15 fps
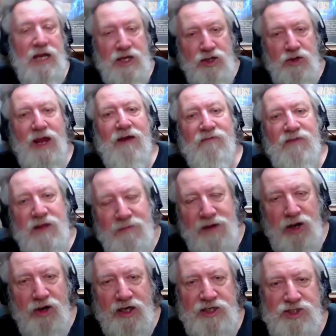and then you have the
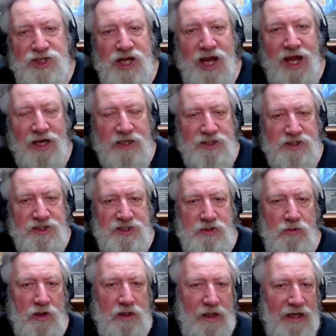American
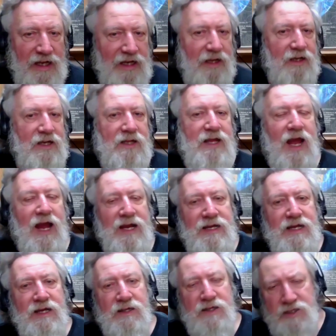geologists who are clinging to the
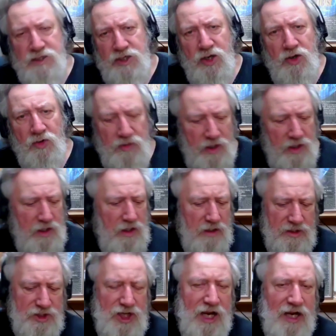idea that no,
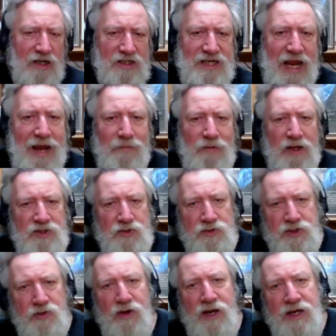the Channel
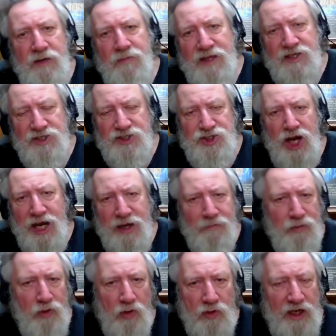Scablands was created by this
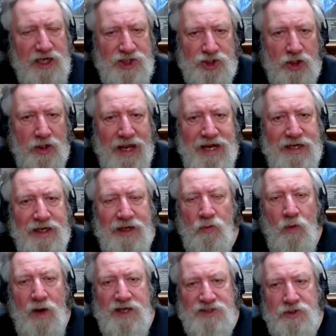giant proglacial
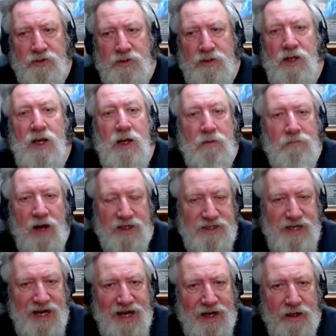lake in western
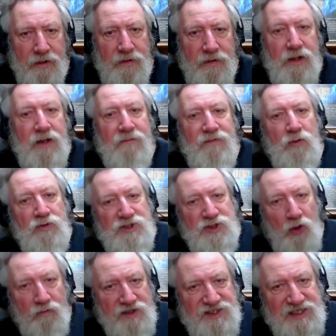Montana that
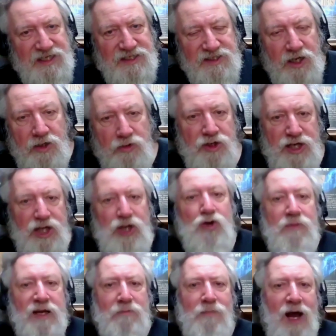was over 600
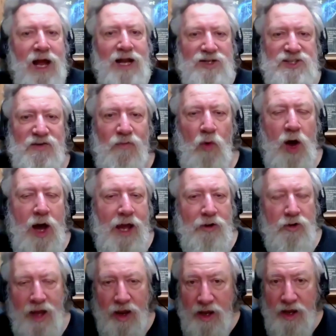cubic miles of
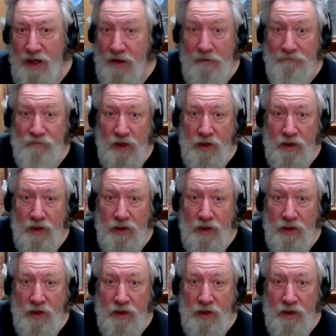water. Now,